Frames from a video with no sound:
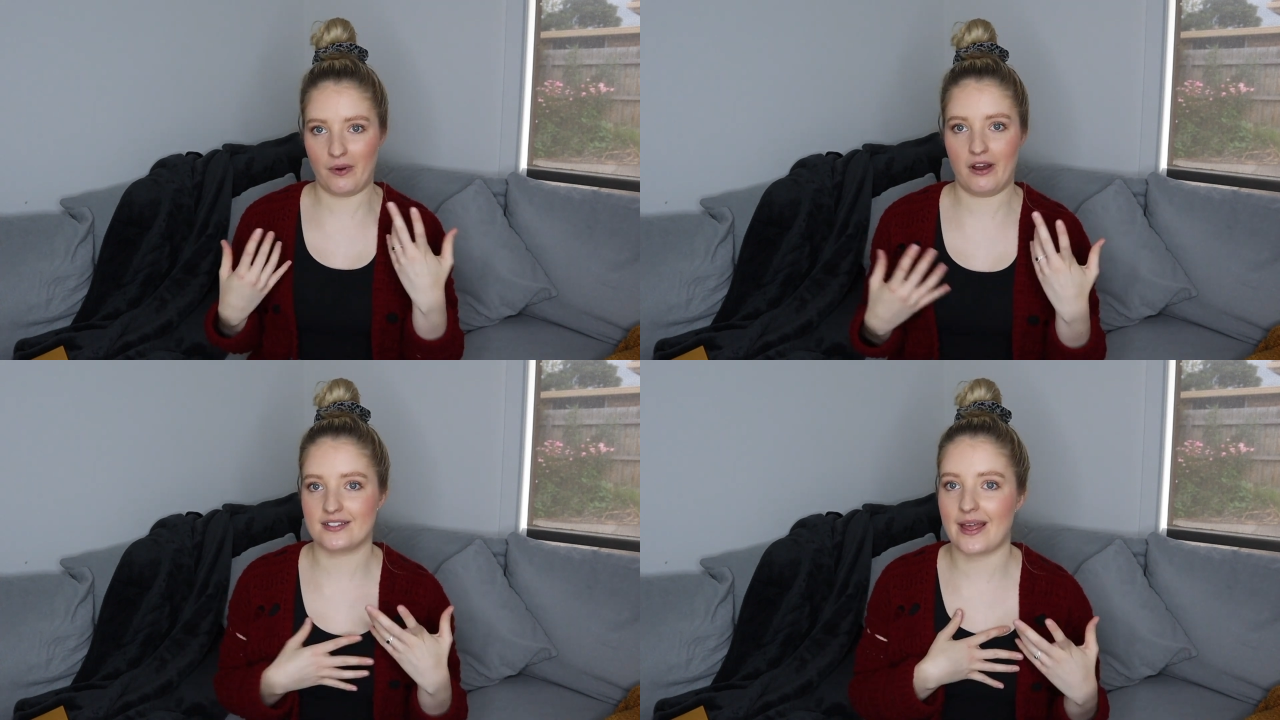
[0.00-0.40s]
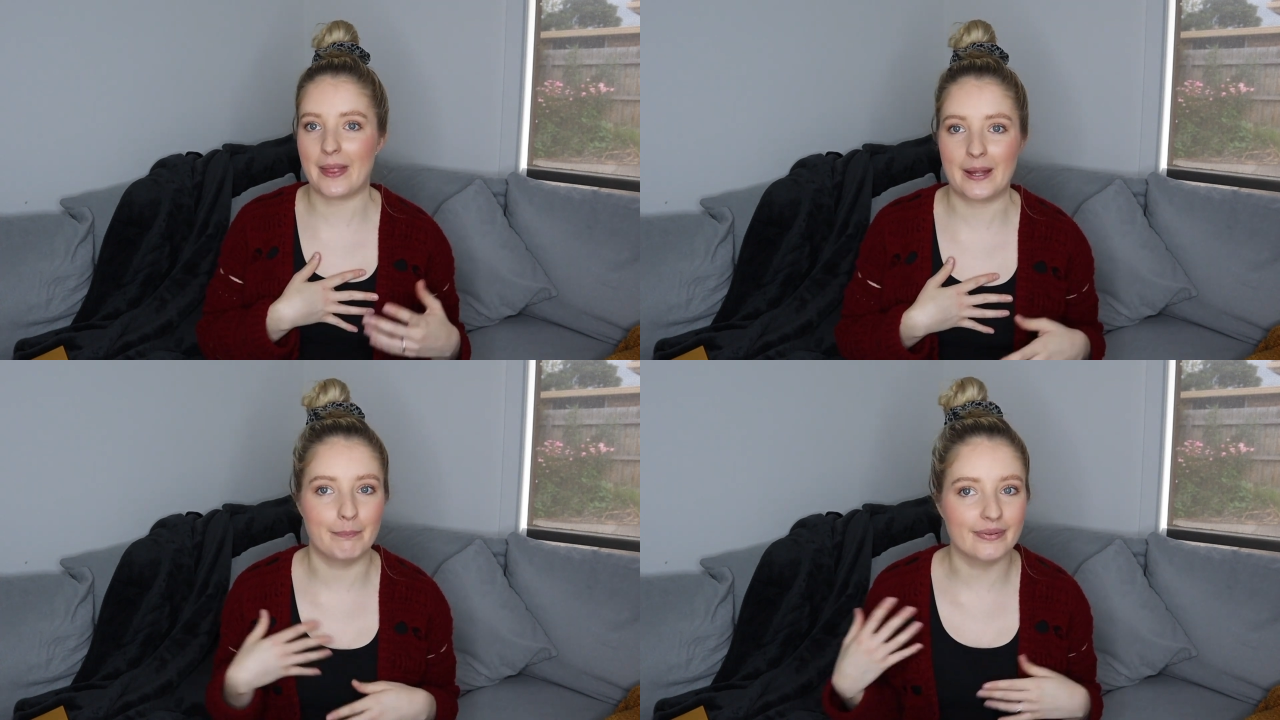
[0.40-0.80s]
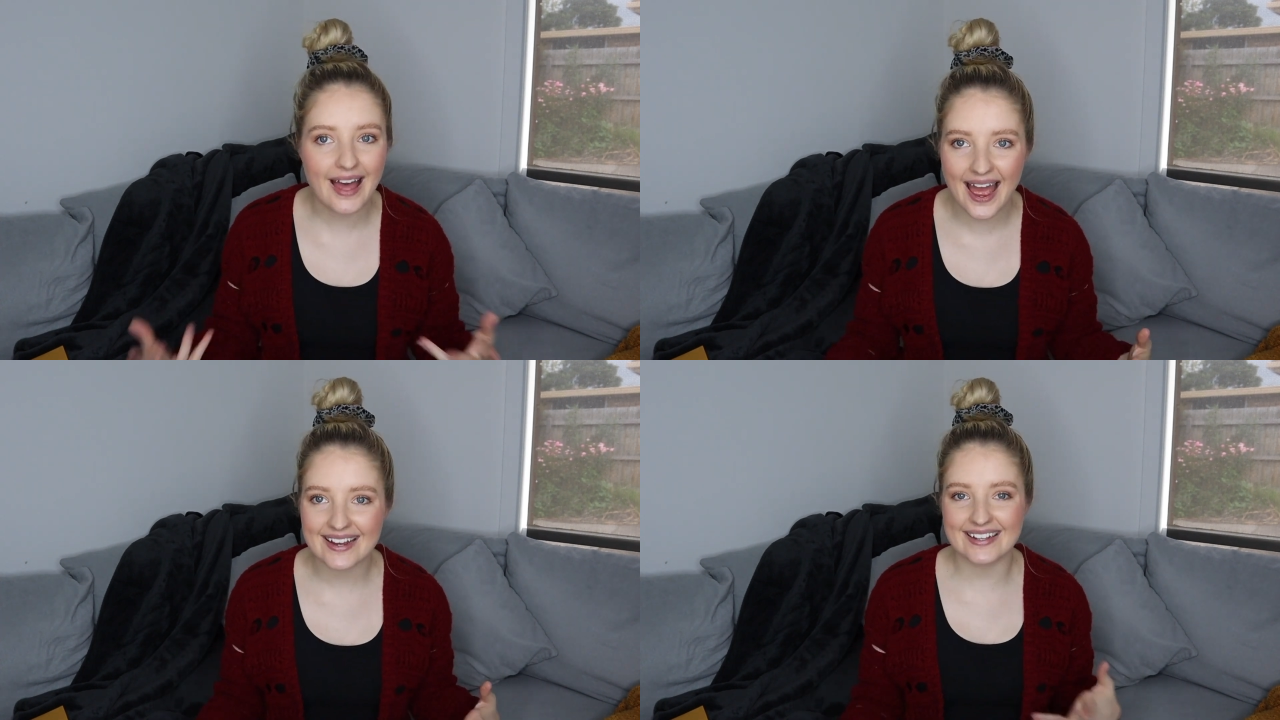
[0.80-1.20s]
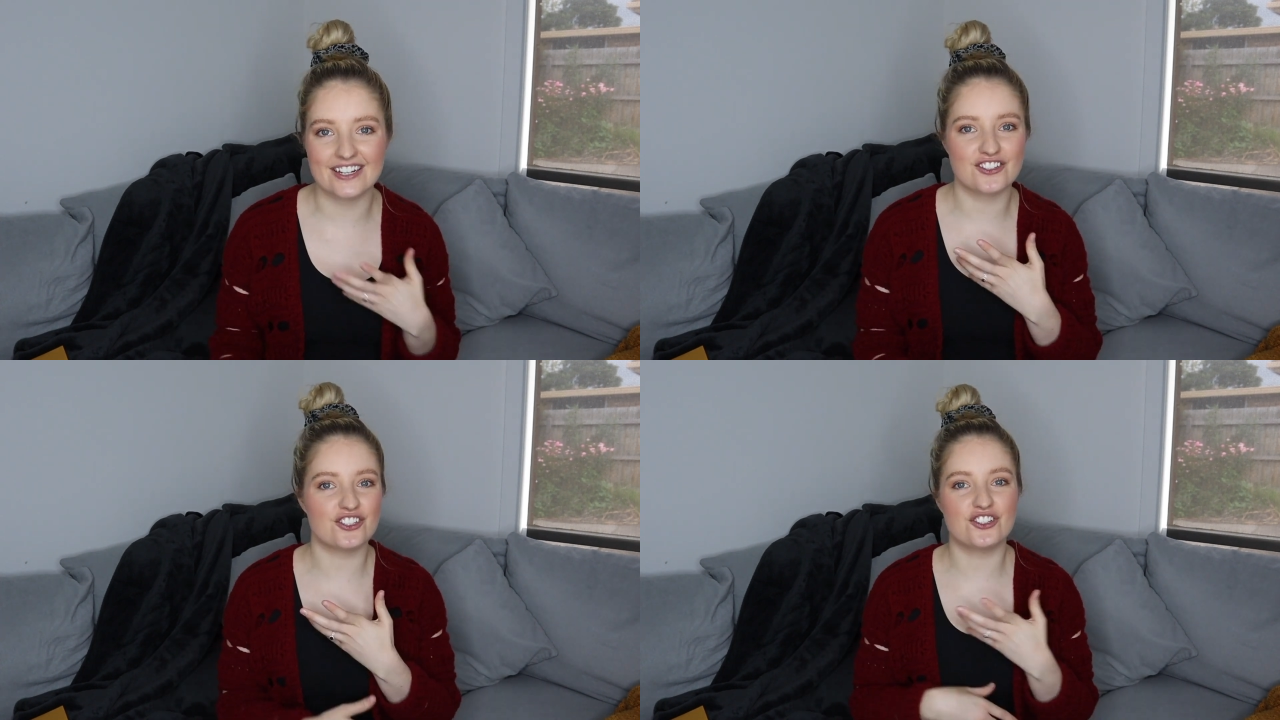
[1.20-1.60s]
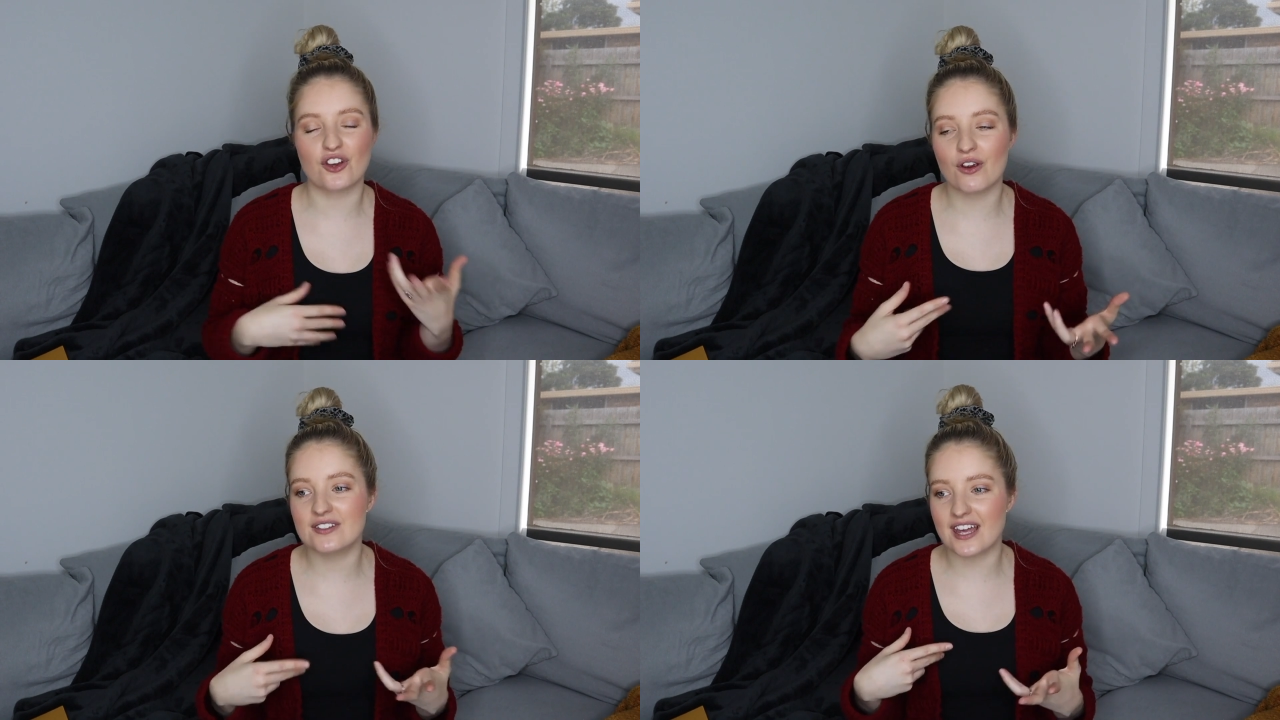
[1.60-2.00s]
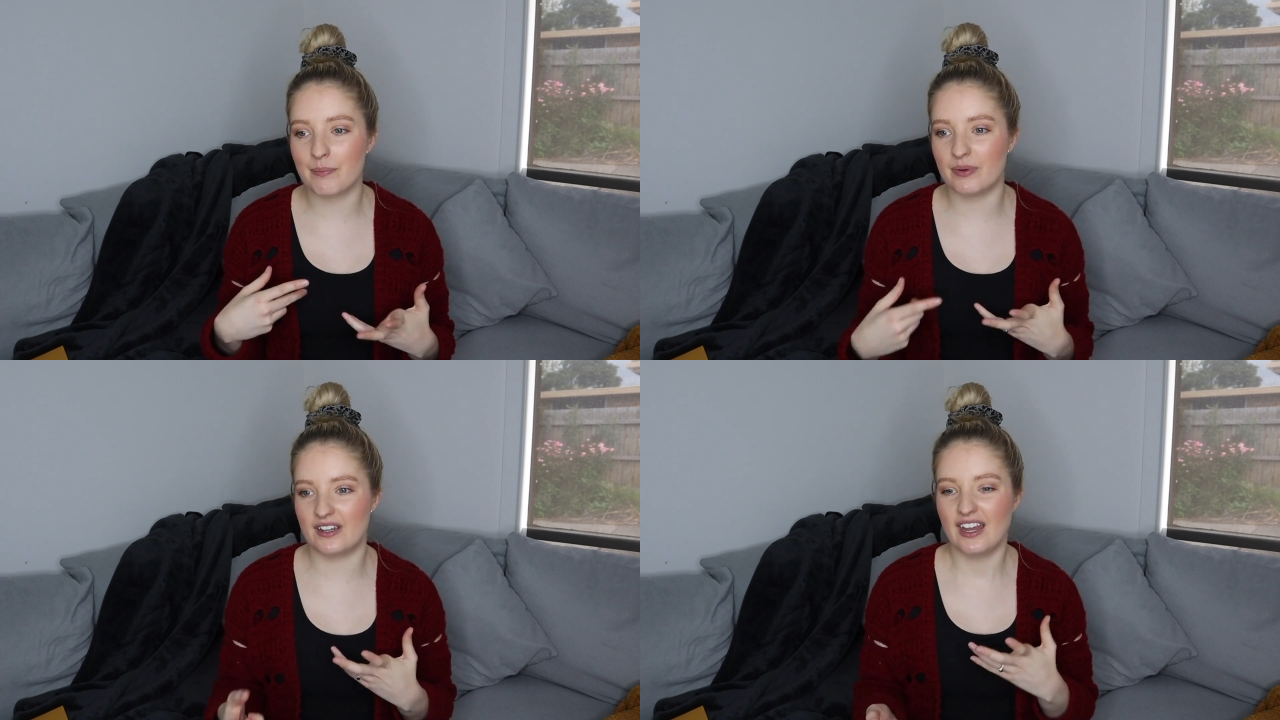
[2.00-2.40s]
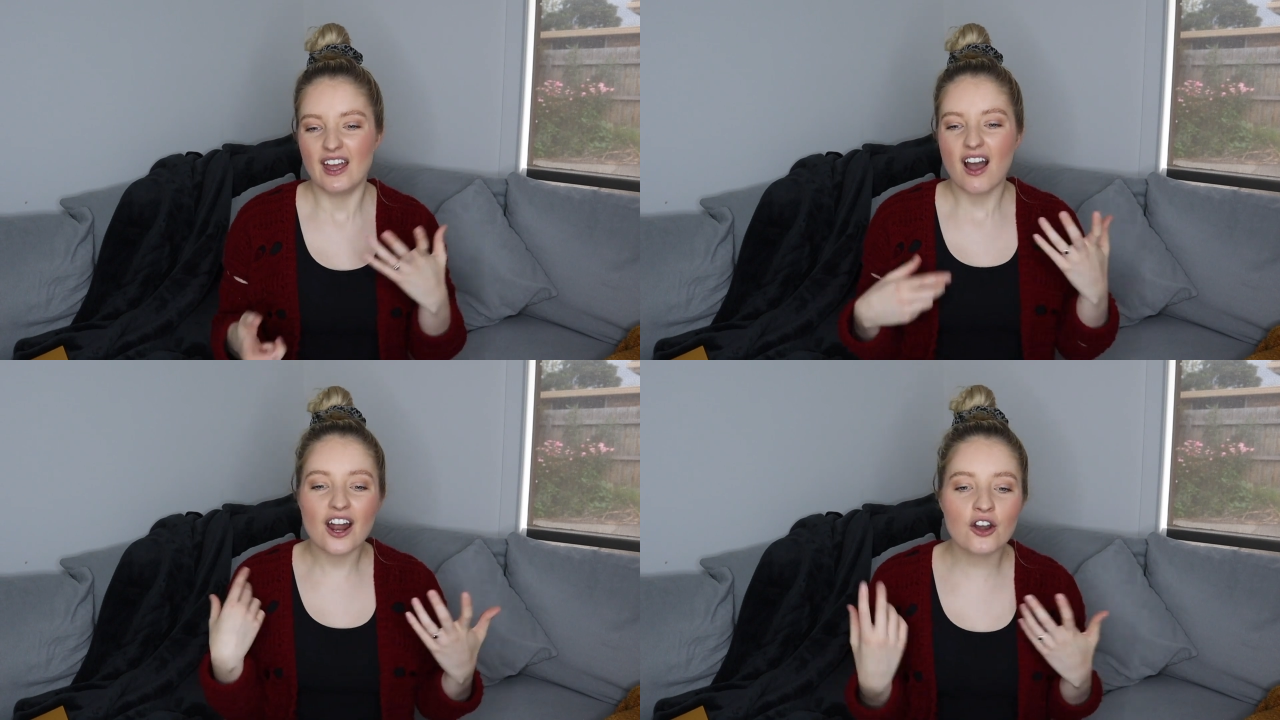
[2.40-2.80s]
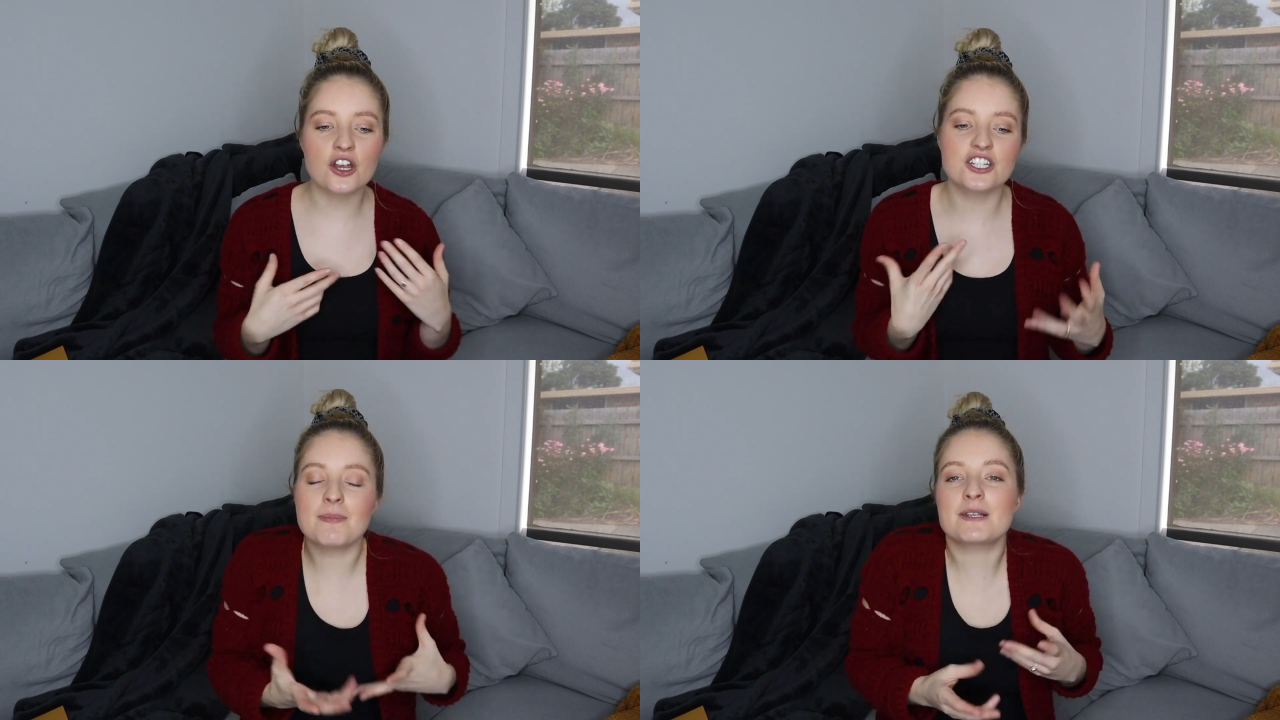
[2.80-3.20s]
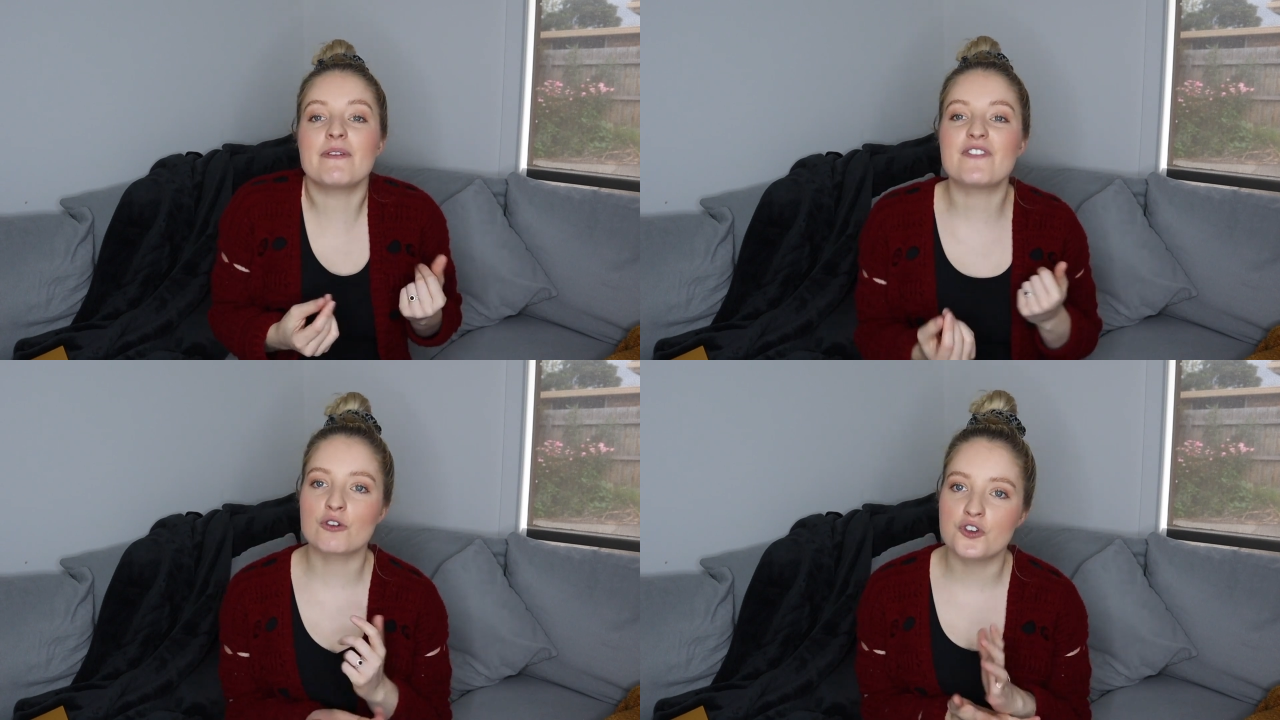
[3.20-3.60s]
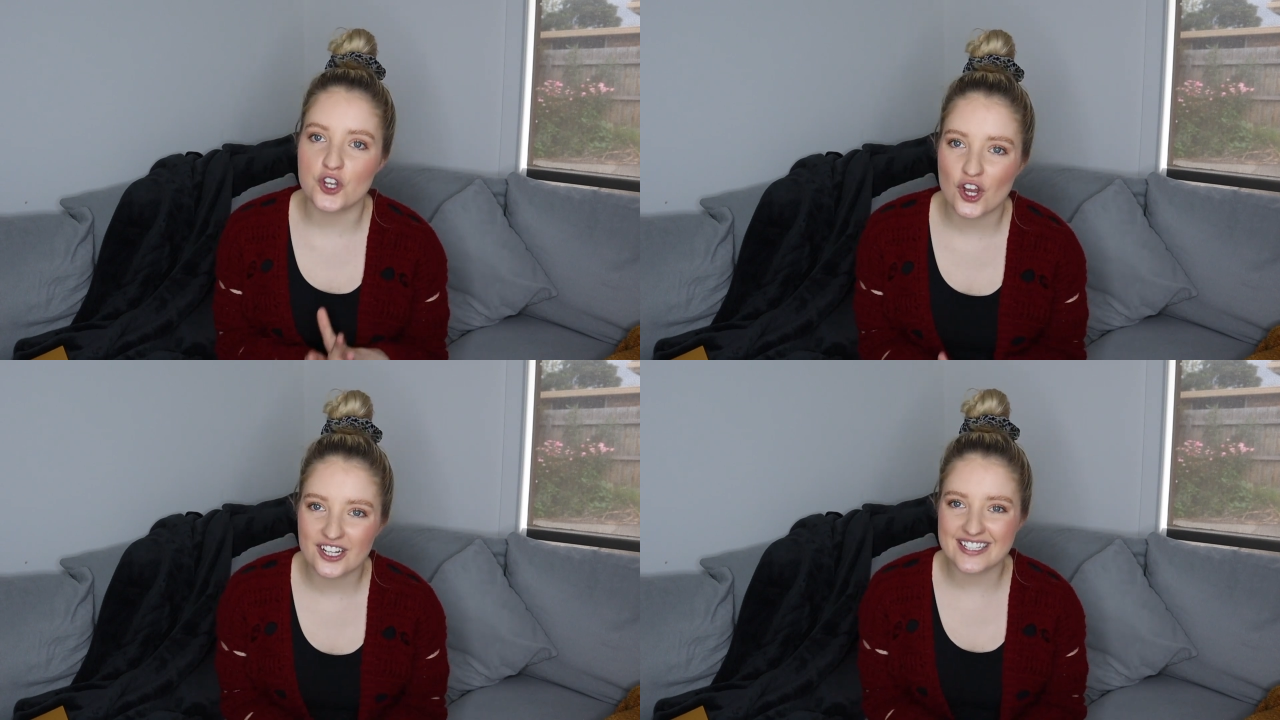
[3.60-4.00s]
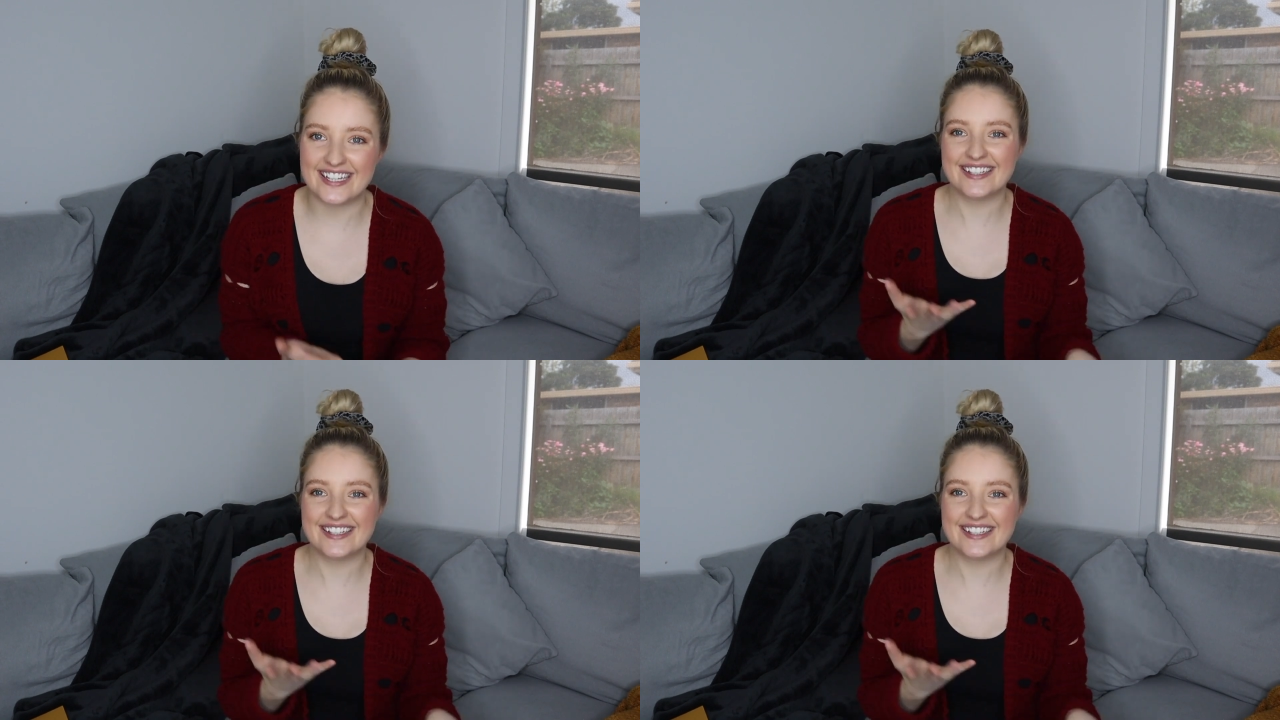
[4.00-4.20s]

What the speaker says: wearing something black and it just shows up and I don't know, it just makes me feel dirty.